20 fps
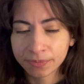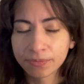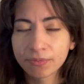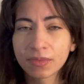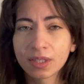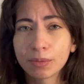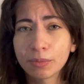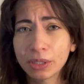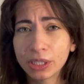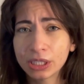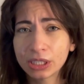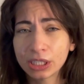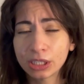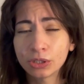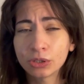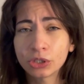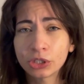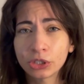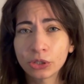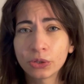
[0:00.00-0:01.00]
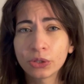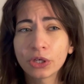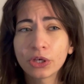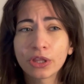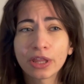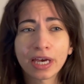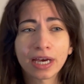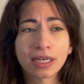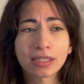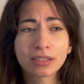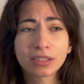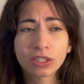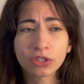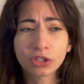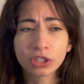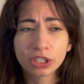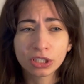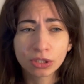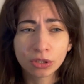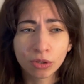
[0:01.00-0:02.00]
Because it'll show you that there
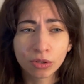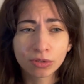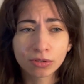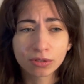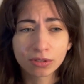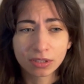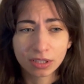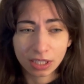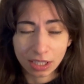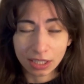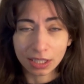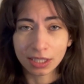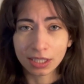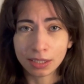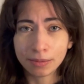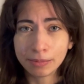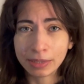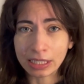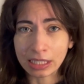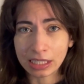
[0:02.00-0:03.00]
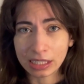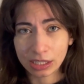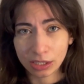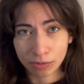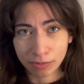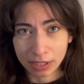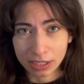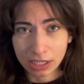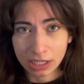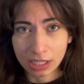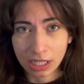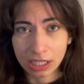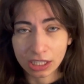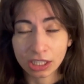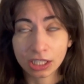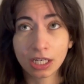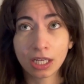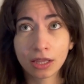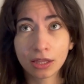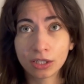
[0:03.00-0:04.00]
is no limit to
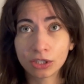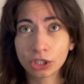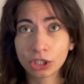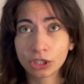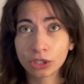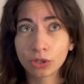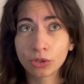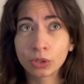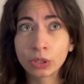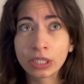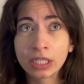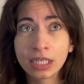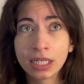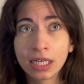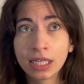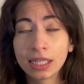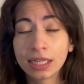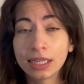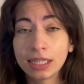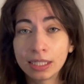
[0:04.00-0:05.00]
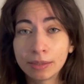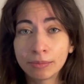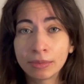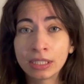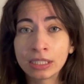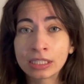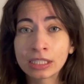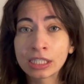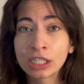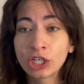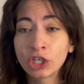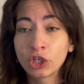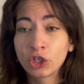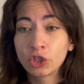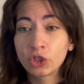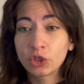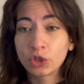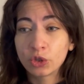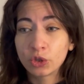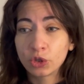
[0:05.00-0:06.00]
imagination and there's no limit
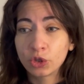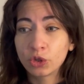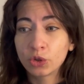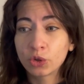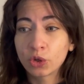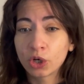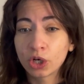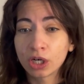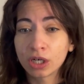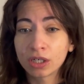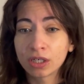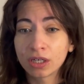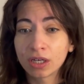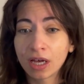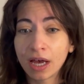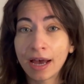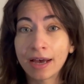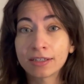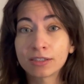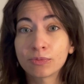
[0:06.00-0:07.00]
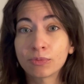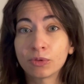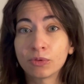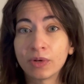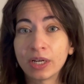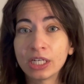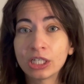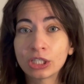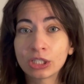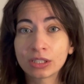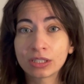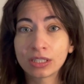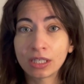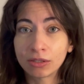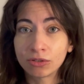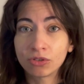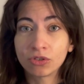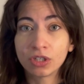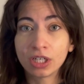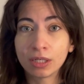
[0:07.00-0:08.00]
to your aspirations
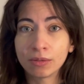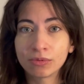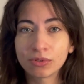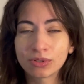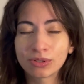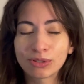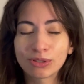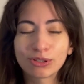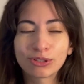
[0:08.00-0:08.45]
and dreams.